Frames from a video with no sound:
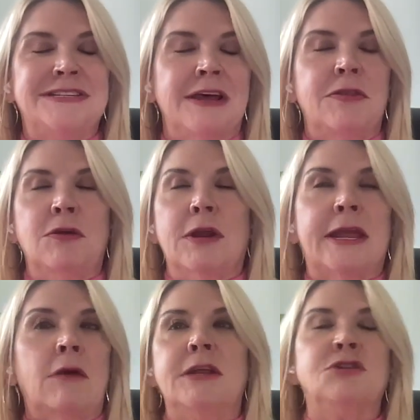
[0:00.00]
done, their
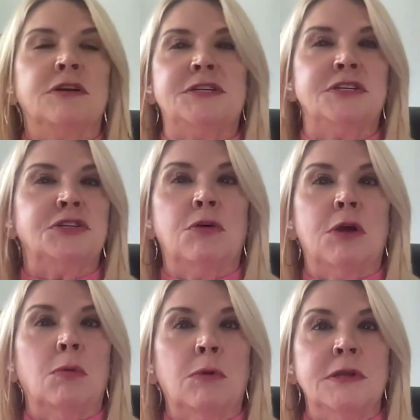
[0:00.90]
accounting transition will
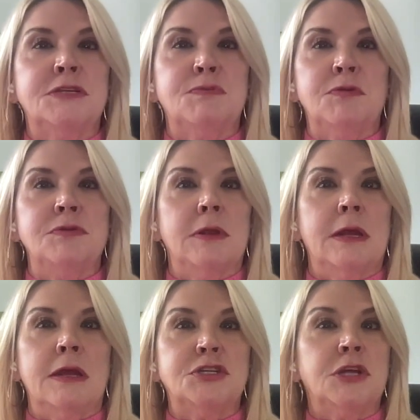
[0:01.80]
go really
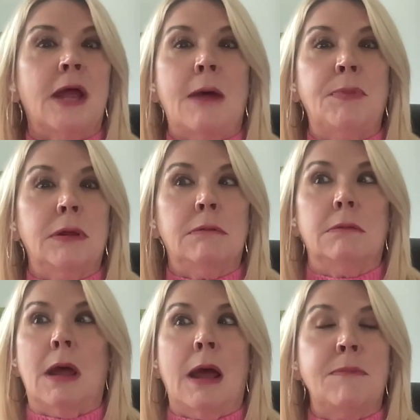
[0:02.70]
smoothly and should happen,
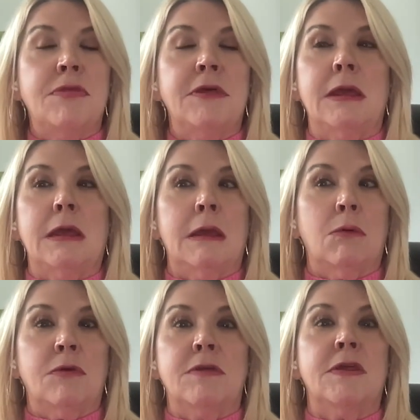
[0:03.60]
I'm thinking,
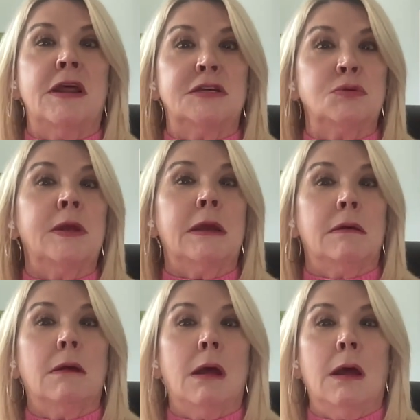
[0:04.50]
within the next week.
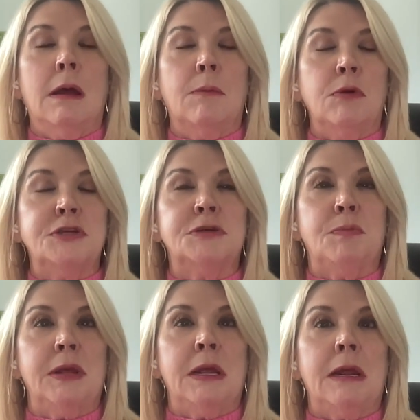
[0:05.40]

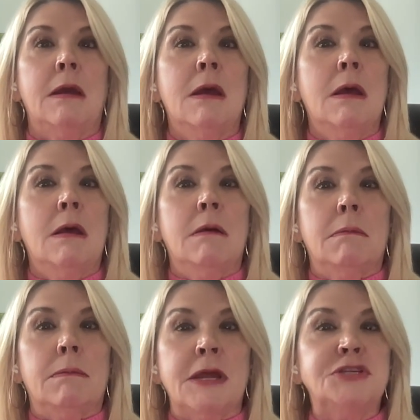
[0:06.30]

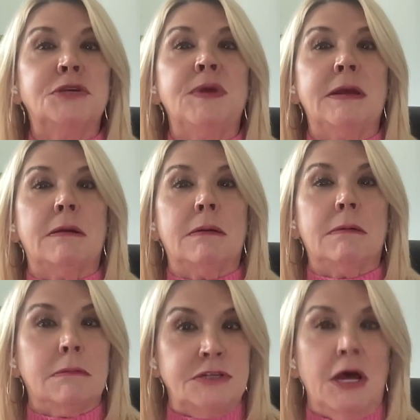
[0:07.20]
They should be
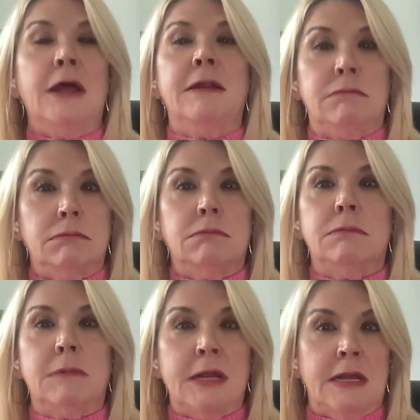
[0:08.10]
done,
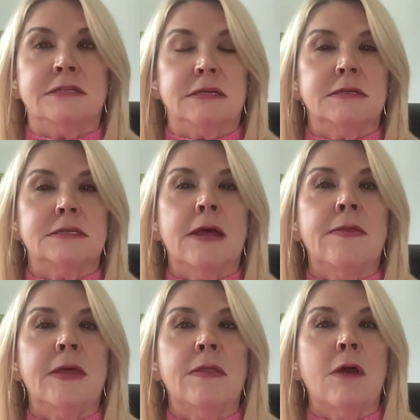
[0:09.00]
in essence.
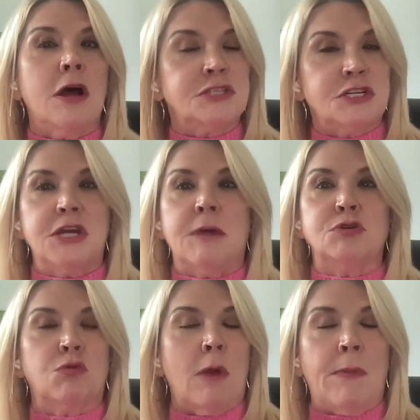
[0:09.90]
And then the Austin chapter
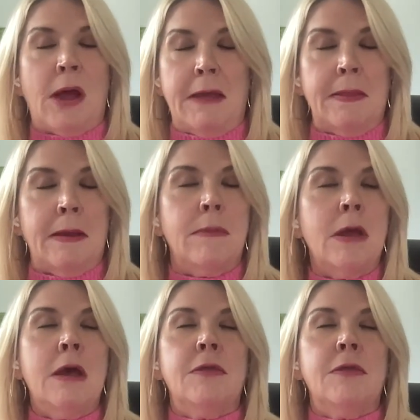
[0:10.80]
is right behind them.